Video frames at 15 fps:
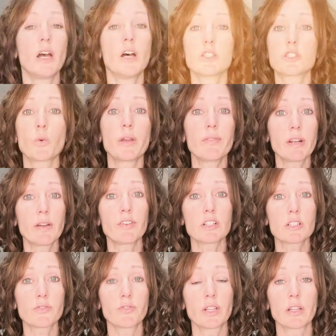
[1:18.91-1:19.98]
So even if you're
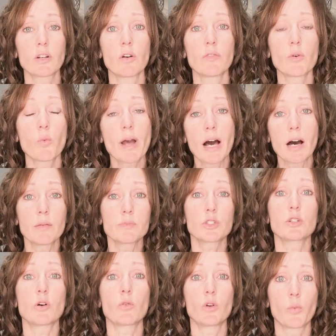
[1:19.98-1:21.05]
just feeling overwhelmed, you
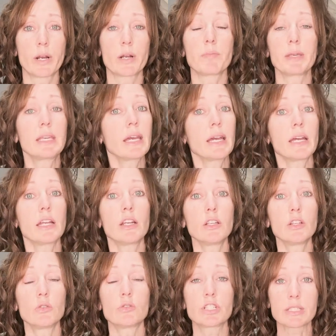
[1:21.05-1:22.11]
don't know where to begin,
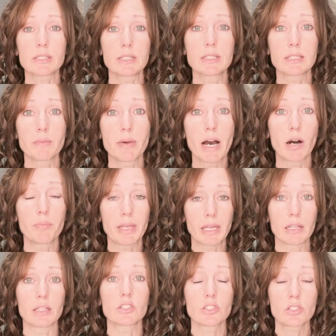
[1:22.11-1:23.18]
you just need some help
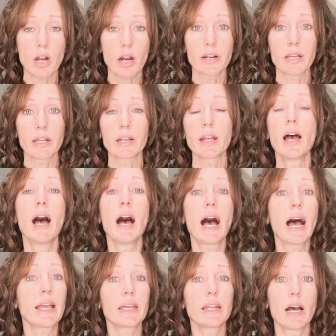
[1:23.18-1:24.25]
getting started,
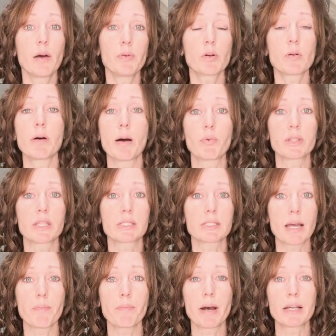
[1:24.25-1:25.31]
I can help you come up with a
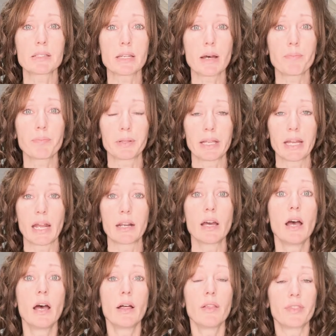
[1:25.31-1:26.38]
step-by-step plan
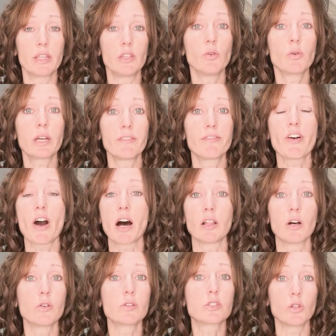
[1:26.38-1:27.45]
that you can
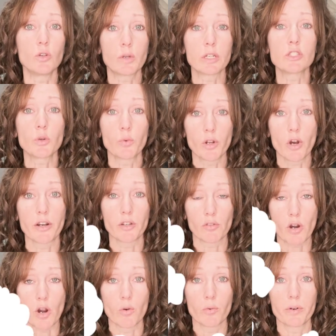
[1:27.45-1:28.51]
follow so you can do it on
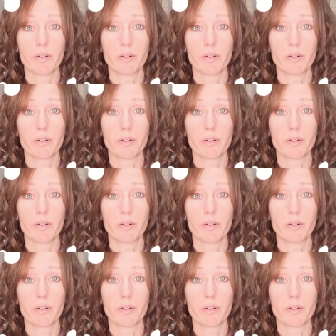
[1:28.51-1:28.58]
your own.